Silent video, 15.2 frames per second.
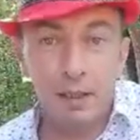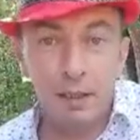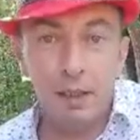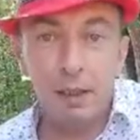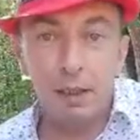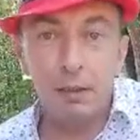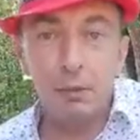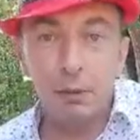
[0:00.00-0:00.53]

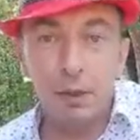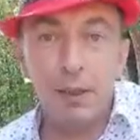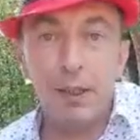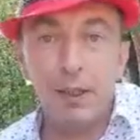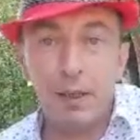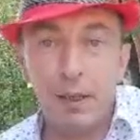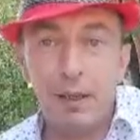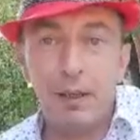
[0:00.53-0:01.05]
Here we
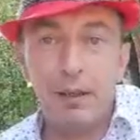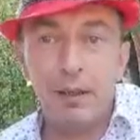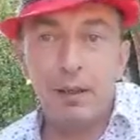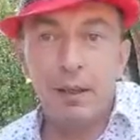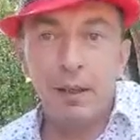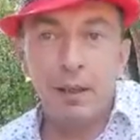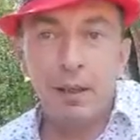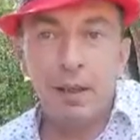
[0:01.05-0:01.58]
are.
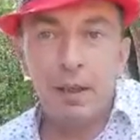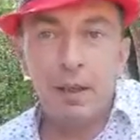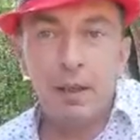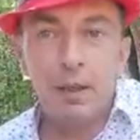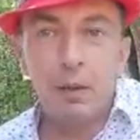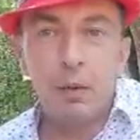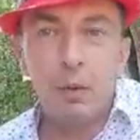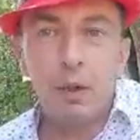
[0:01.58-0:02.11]

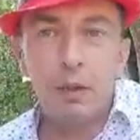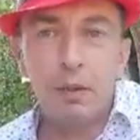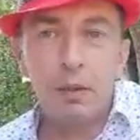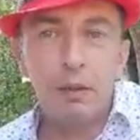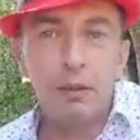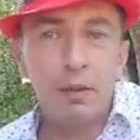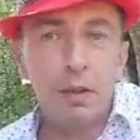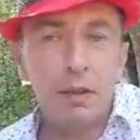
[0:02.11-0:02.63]

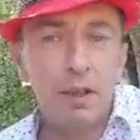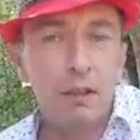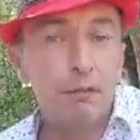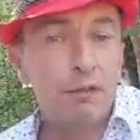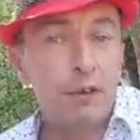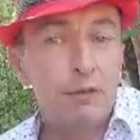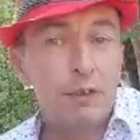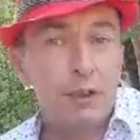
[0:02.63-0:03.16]

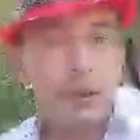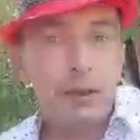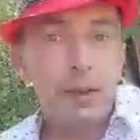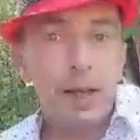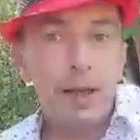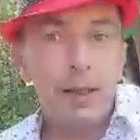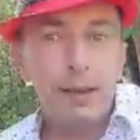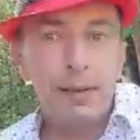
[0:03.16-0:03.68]
150
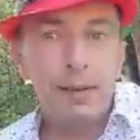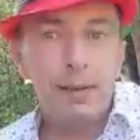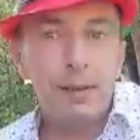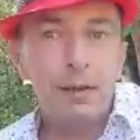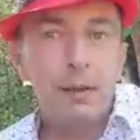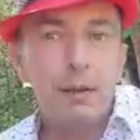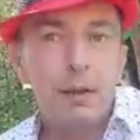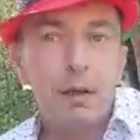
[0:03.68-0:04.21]
days
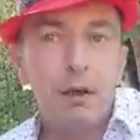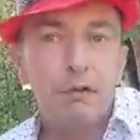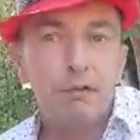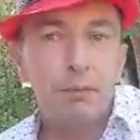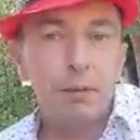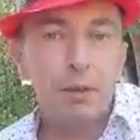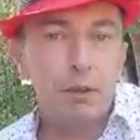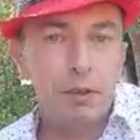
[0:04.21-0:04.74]
of
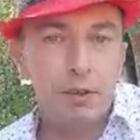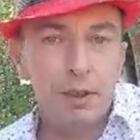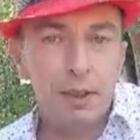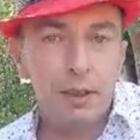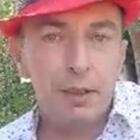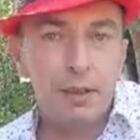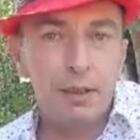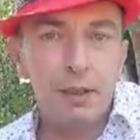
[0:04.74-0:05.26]

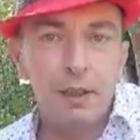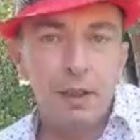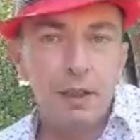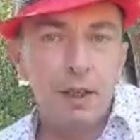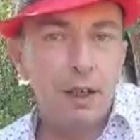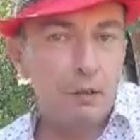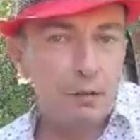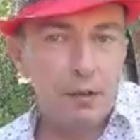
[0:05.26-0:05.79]
music,
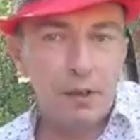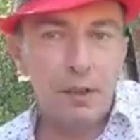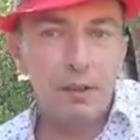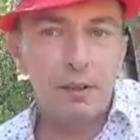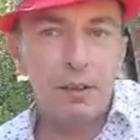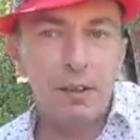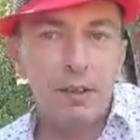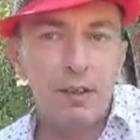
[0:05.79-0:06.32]
of
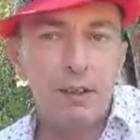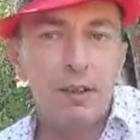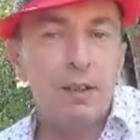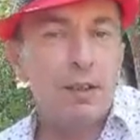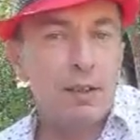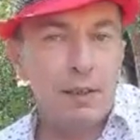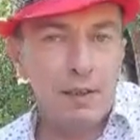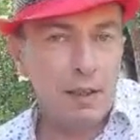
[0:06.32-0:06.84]
song.
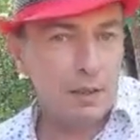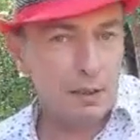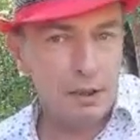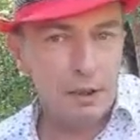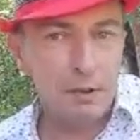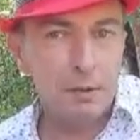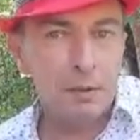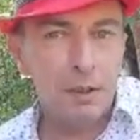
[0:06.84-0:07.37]
Thank
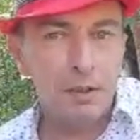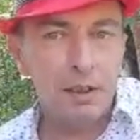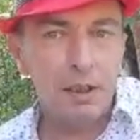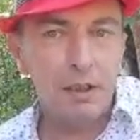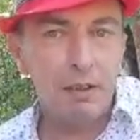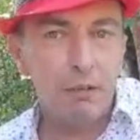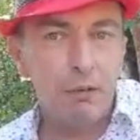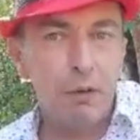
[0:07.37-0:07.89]
you,
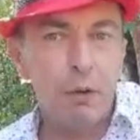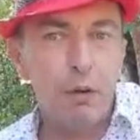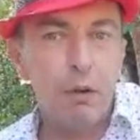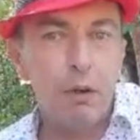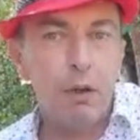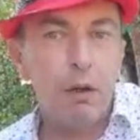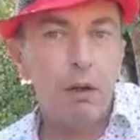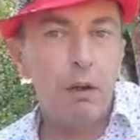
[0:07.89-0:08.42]
Tony, for
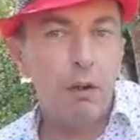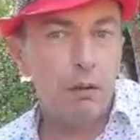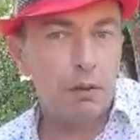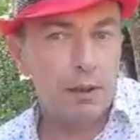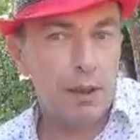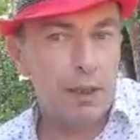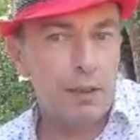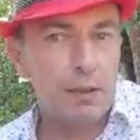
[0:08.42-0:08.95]
all
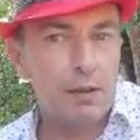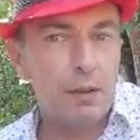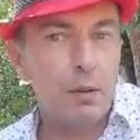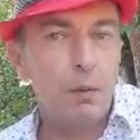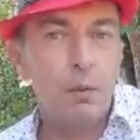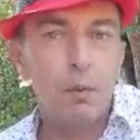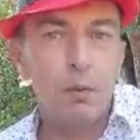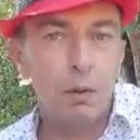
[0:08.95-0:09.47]
these
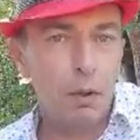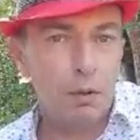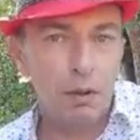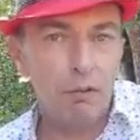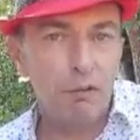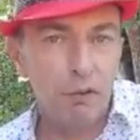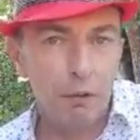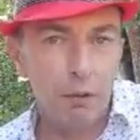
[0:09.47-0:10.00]

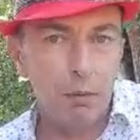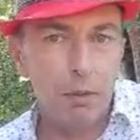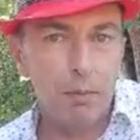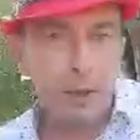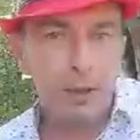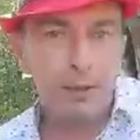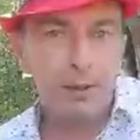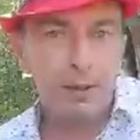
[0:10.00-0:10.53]
wonderful
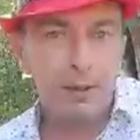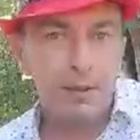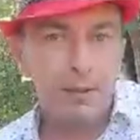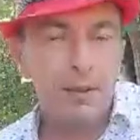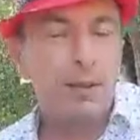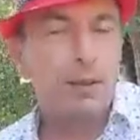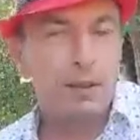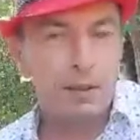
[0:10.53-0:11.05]
moments.
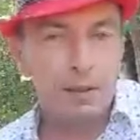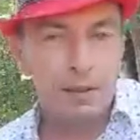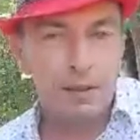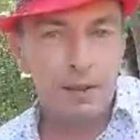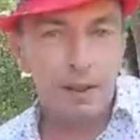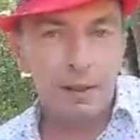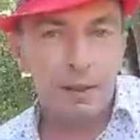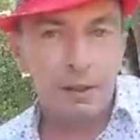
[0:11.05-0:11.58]

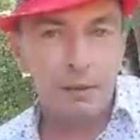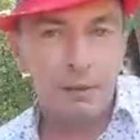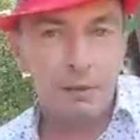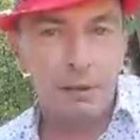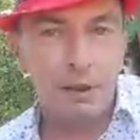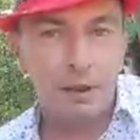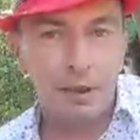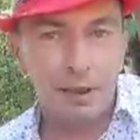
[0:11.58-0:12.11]
Thank you,
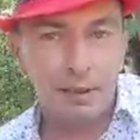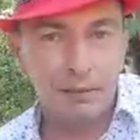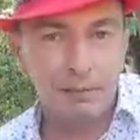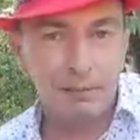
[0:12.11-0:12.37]
Tony.